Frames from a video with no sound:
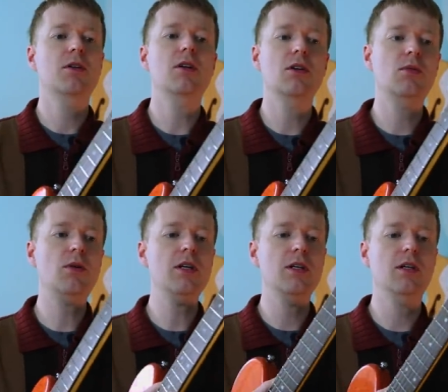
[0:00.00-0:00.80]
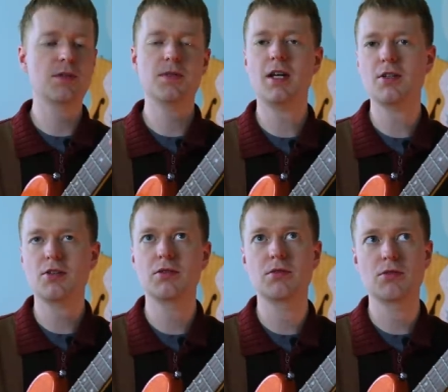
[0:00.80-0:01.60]
We've got quite
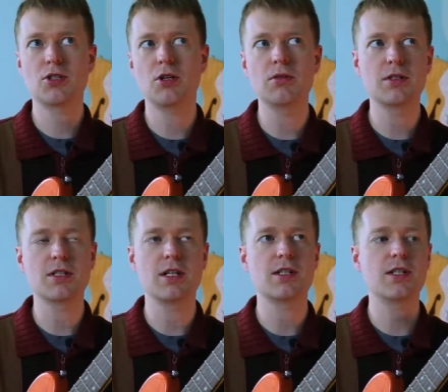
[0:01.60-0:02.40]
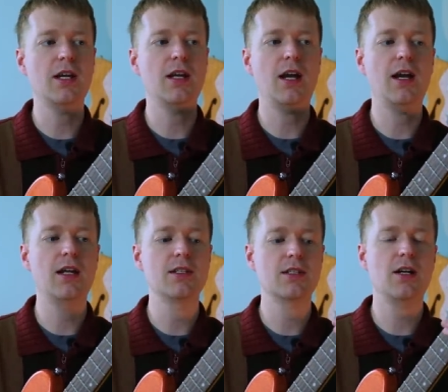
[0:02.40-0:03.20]
substantial shoulders, let's say,
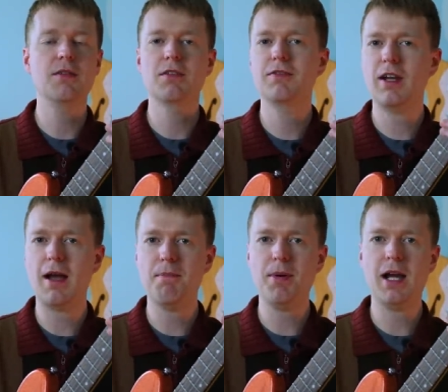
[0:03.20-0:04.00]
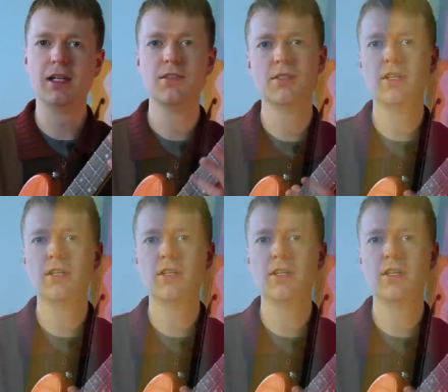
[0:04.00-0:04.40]
and kind of a flat back, so